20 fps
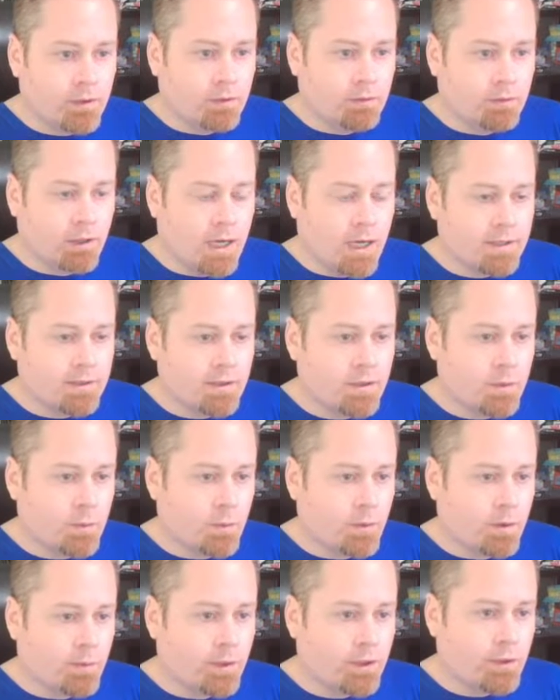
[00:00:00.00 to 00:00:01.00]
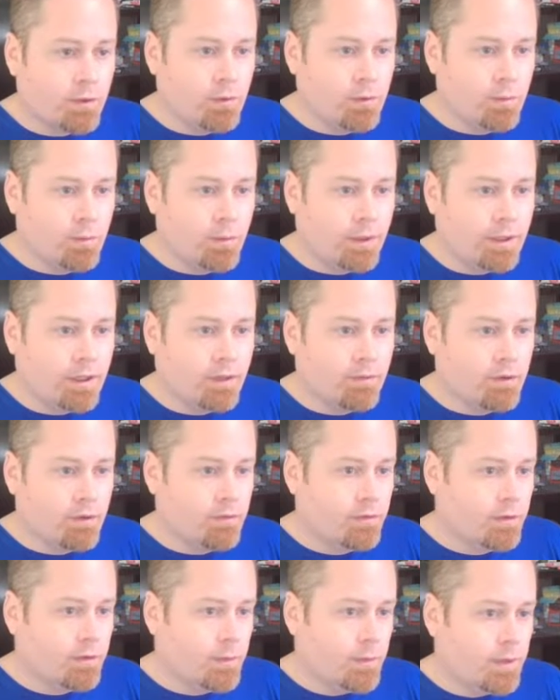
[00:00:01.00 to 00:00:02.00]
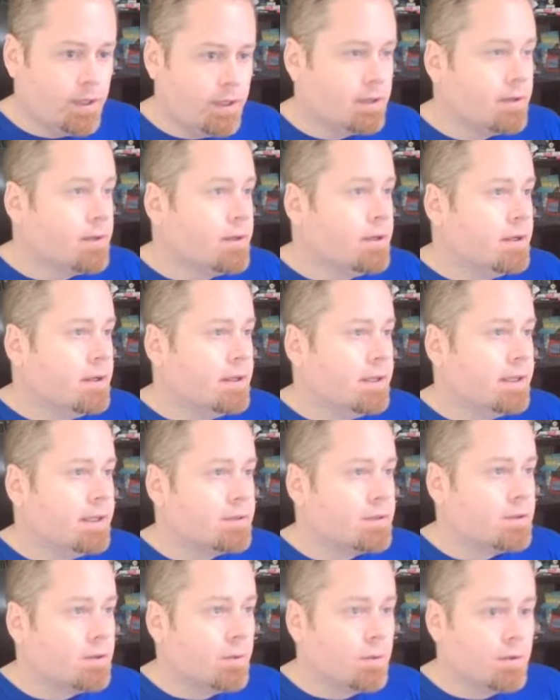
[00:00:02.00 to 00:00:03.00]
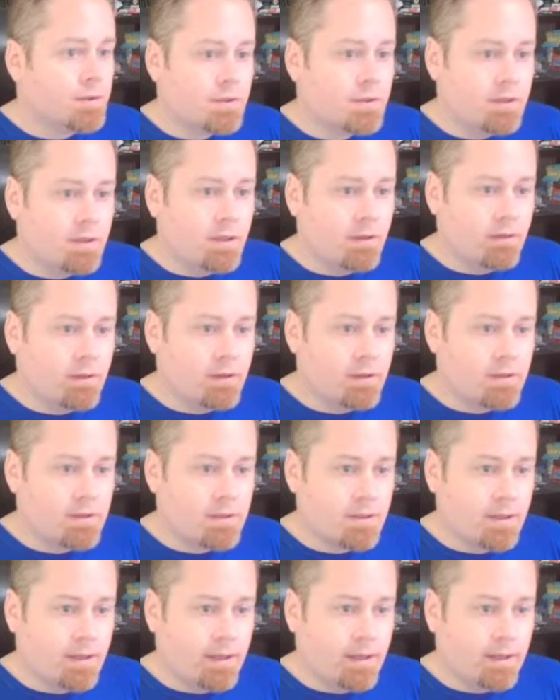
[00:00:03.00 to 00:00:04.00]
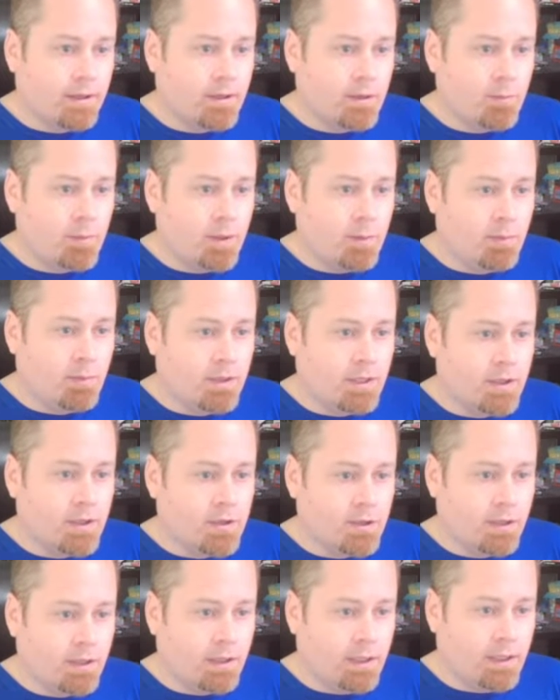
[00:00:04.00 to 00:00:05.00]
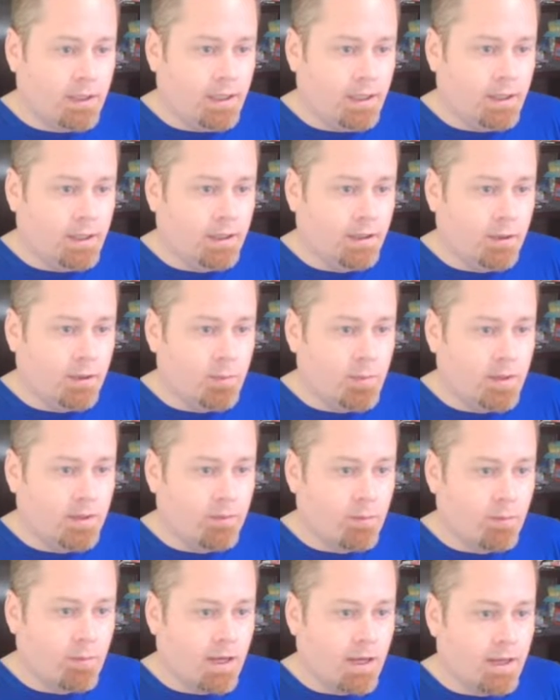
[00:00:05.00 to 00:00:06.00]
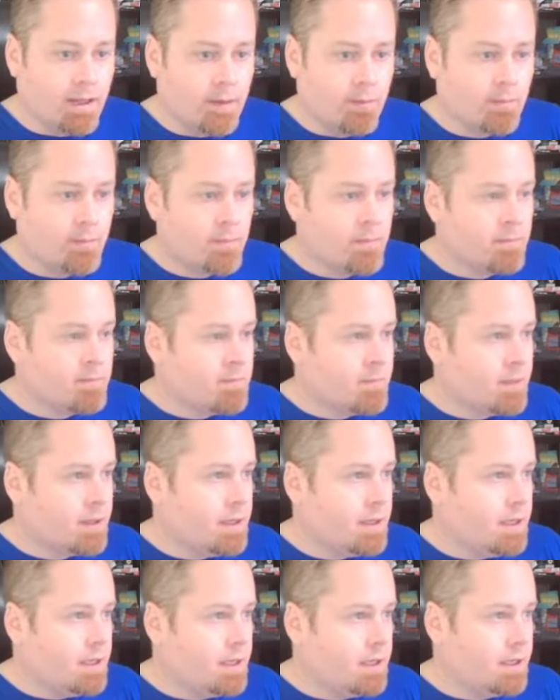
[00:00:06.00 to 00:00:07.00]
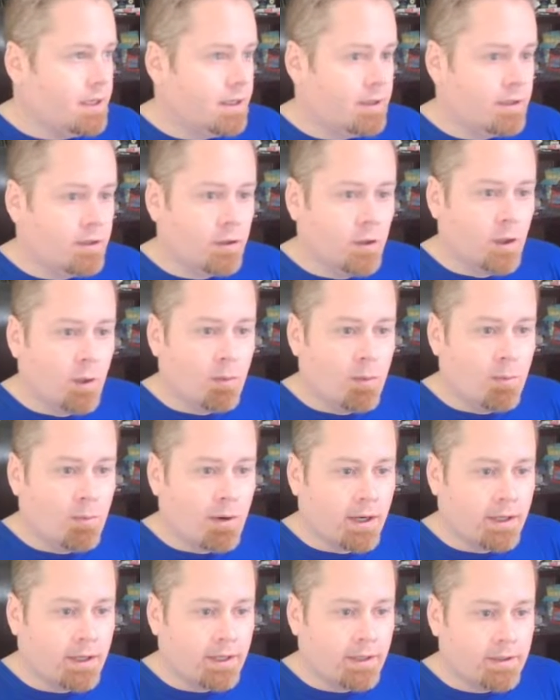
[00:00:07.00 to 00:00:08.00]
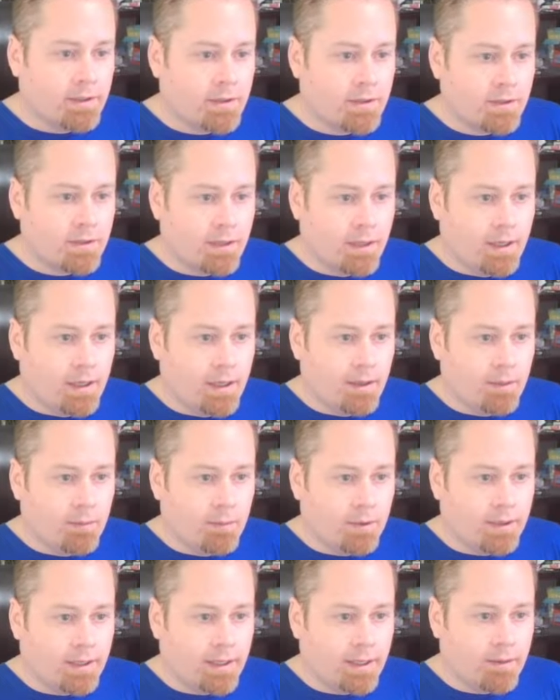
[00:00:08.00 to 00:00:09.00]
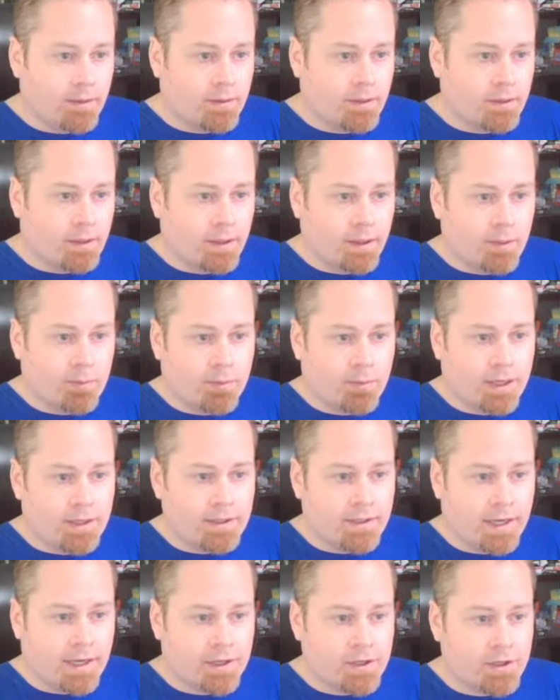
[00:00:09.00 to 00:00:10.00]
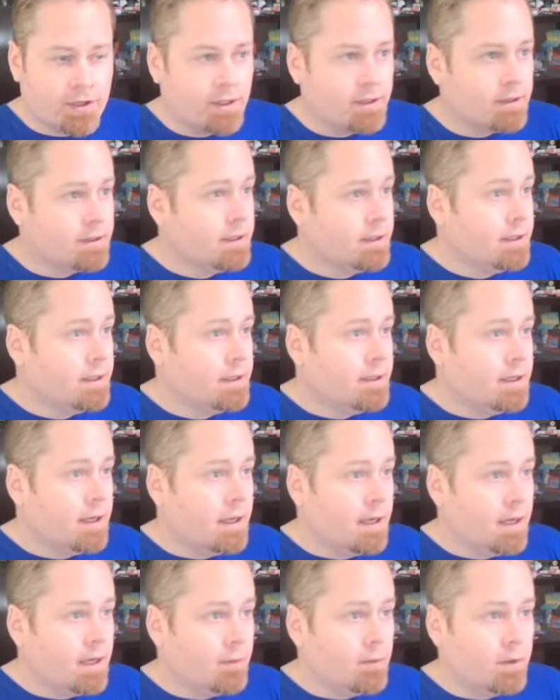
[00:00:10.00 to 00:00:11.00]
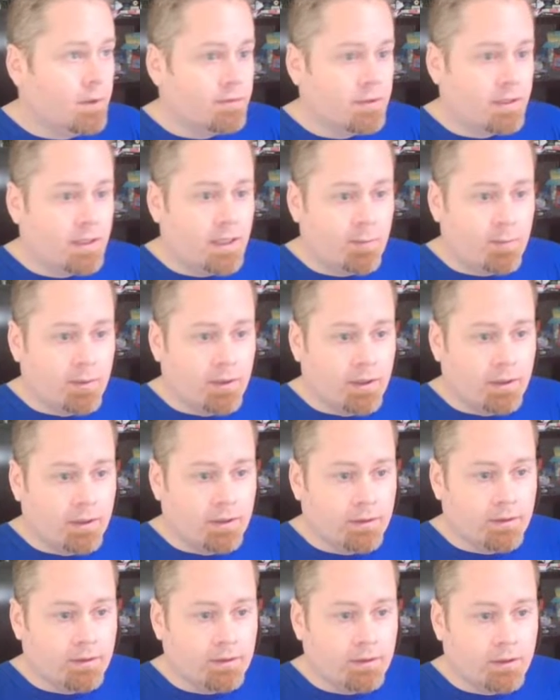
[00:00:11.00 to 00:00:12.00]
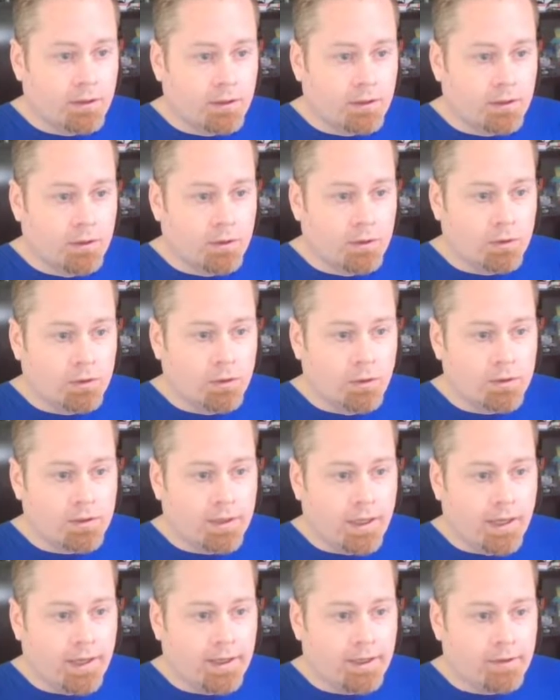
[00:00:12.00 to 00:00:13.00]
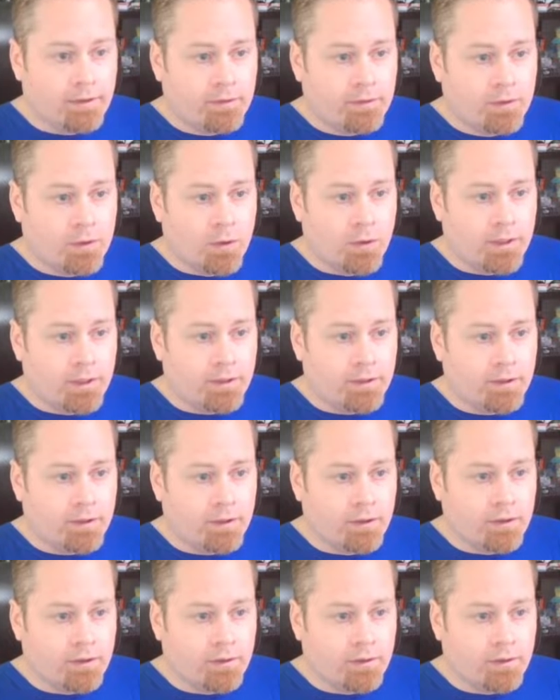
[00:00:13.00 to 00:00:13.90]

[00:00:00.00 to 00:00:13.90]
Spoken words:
losses were recovered for the week. And so we'll see if this could be potentially a little bit of a bottom in the global markets with that price action. We'll have to keep a close eye on it going into